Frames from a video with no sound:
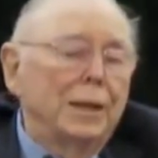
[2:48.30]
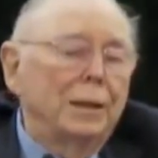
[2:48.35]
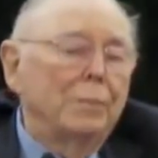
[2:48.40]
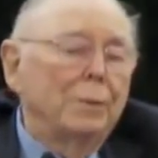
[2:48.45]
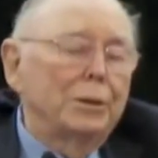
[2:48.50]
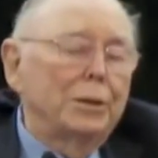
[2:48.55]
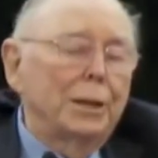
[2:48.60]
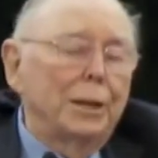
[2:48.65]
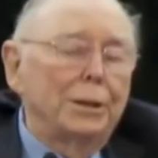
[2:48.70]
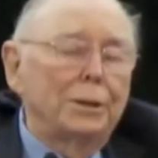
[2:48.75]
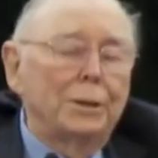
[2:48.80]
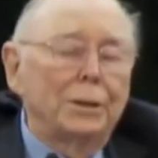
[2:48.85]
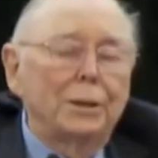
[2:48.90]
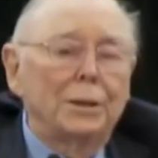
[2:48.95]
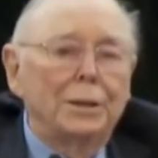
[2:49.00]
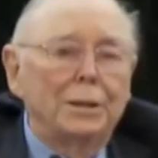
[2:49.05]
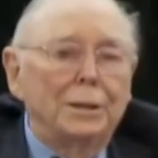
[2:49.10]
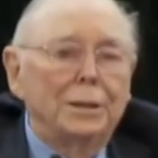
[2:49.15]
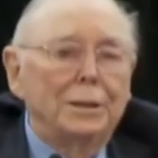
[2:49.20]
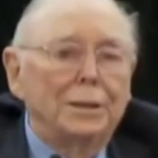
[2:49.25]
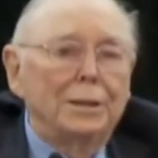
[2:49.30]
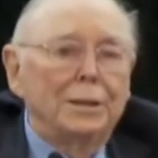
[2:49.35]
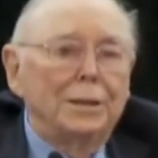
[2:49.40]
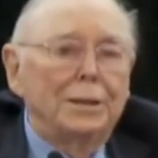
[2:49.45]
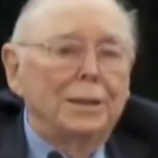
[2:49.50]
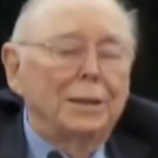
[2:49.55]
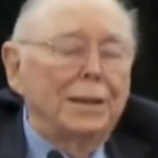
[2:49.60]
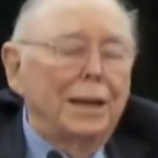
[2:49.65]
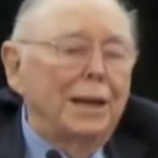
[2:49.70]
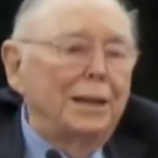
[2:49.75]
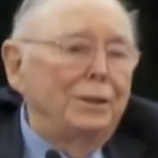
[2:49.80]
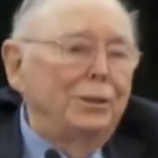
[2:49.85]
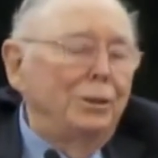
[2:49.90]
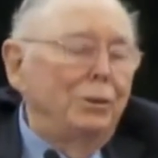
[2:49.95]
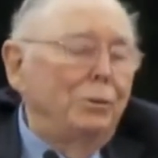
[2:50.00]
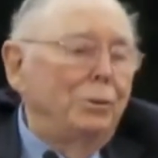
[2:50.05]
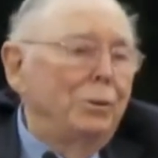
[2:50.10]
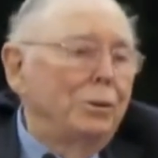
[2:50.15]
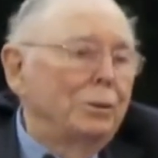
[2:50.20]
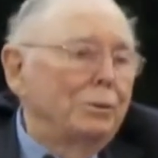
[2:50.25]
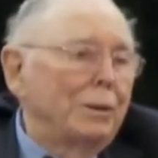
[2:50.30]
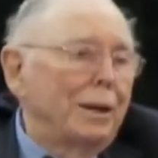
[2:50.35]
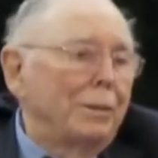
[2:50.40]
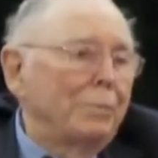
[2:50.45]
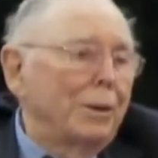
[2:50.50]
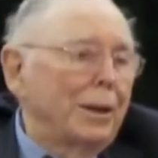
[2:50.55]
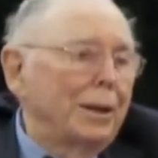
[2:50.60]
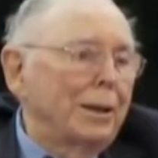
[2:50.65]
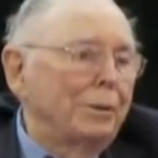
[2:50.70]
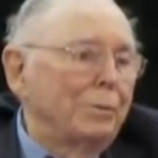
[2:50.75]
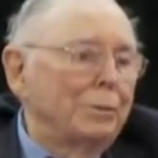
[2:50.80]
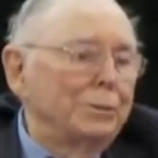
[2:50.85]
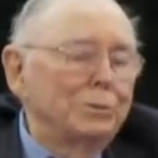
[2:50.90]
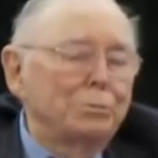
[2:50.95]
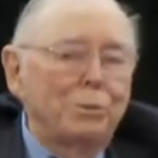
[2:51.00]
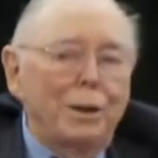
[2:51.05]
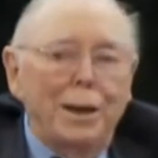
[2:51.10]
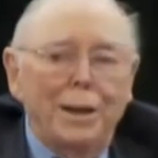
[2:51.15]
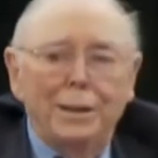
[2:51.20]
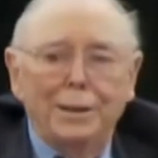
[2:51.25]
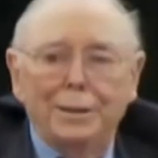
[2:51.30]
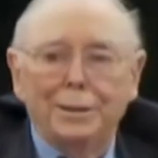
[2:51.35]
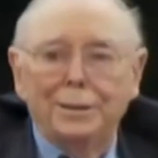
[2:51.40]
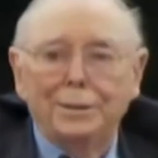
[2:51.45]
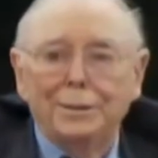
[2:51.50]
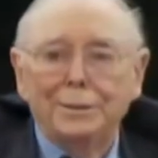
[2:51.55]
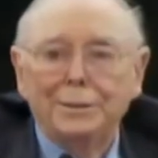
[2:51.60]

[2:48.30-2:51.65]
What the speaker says: imitator. And I knew Grandpa Hingham was right.